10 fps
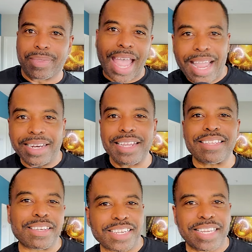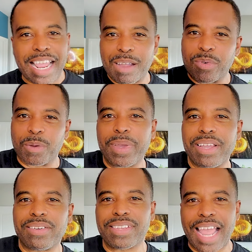The idea isn't to stack up on the
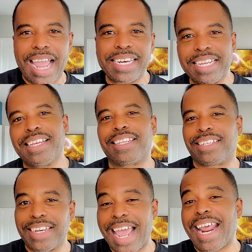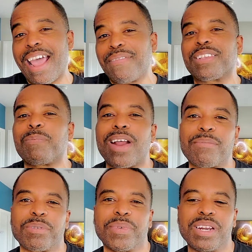pills. The idea is to not have this
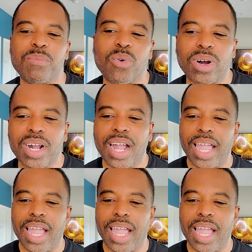problem anymore.